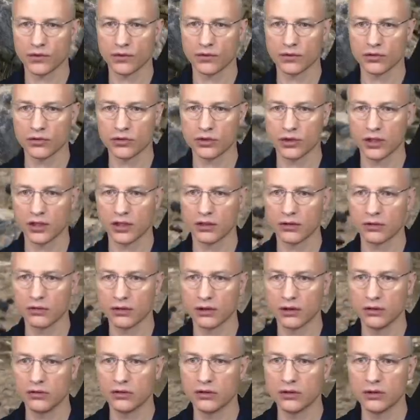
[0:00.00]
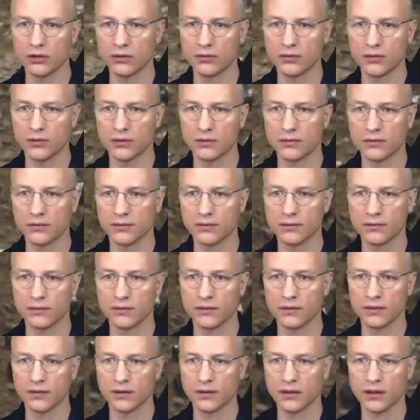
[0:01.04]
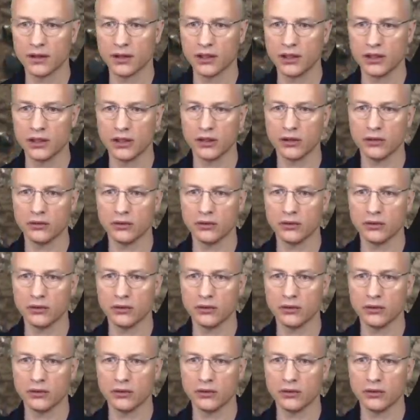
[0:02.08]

Try and go around them and out.